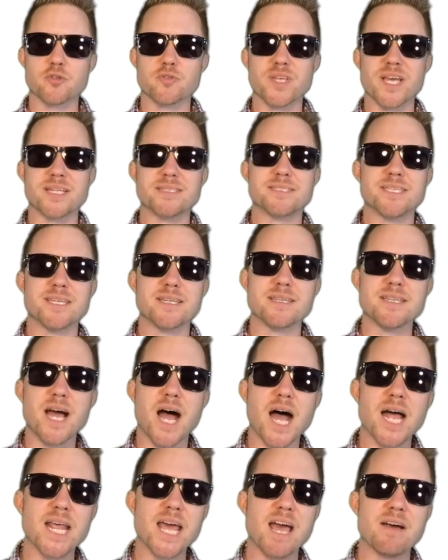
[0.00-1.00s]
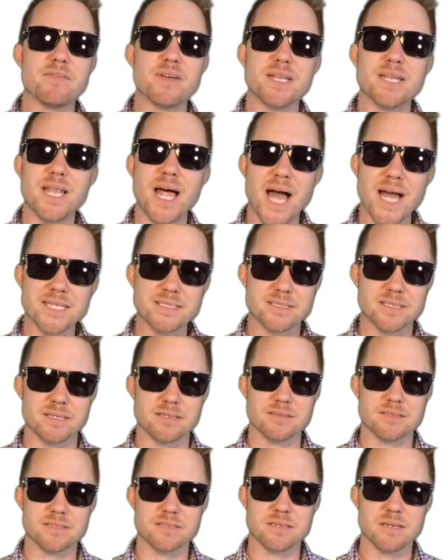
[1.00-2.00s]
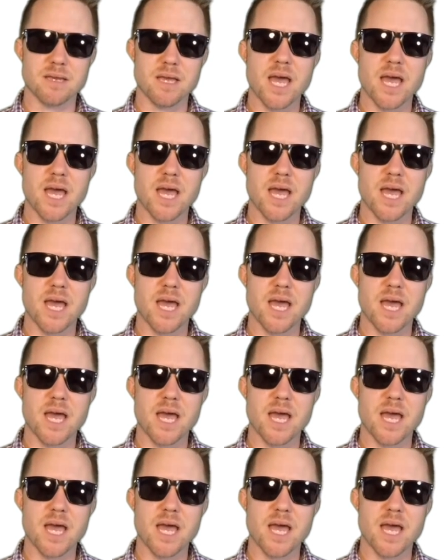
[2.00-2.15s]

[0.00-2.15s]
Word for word: that did not have a license